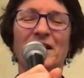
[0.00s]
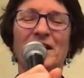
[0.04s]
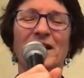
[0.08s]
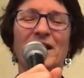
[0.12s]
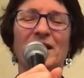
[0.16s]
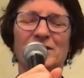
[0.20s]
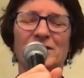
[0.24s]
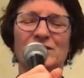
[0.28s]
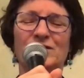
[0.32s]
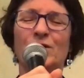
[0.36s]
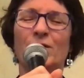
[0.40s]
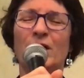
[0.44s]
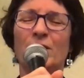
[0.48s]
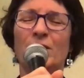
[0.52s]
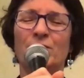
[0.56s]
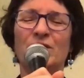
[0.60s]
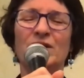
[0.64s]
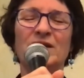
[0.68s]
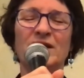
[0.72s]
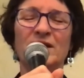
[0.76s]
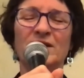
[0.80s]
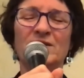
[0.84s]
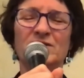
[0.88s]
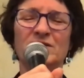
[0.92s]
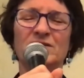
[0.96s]
And so I
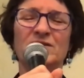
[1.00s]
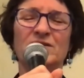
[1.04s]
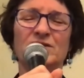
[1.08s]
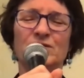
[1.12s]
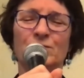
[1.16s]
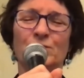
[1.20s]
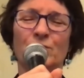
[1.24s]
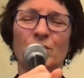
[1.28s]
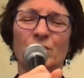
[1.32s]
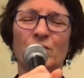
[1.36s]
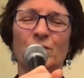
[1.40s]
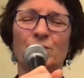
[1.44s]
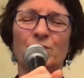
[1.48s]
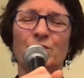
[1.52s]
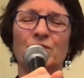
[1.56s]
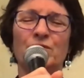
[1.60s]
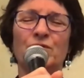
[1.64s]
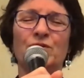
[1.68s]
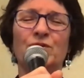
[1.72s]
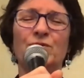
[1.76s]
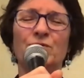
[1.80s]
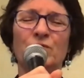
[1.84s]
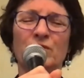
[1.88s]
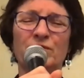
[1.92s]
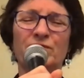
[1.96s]
release this word with
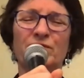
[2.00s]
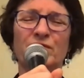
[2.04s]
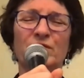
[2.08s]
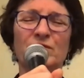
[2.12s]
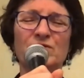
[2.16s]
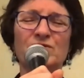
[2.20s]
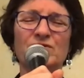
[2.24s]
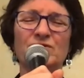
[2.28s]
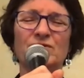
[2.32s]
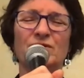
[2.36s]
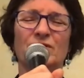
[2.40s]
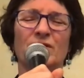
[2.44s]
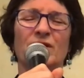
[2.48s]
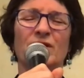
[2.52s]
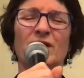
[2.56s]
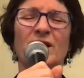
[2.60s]
universal,